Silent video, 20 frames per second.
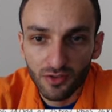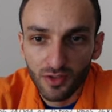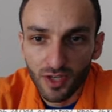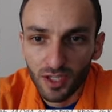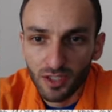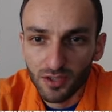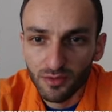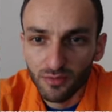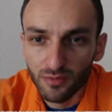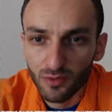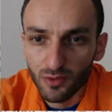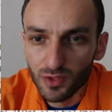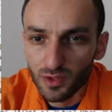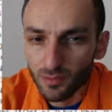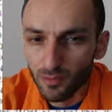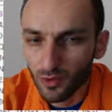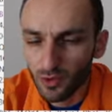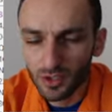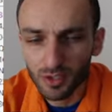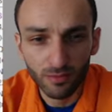Knight d4 is
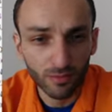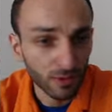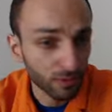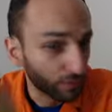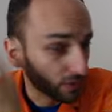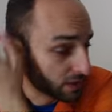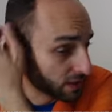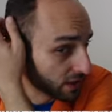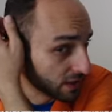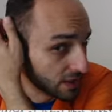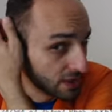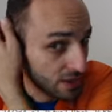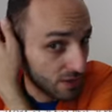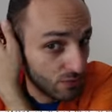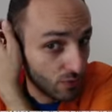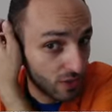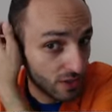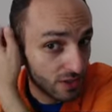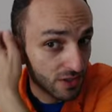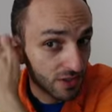possible, but I guess
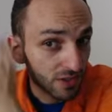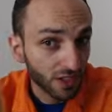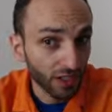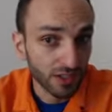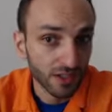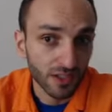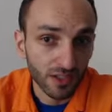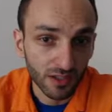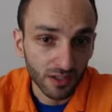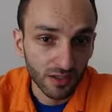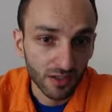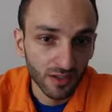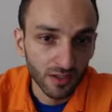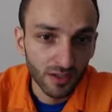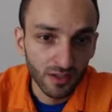white is getting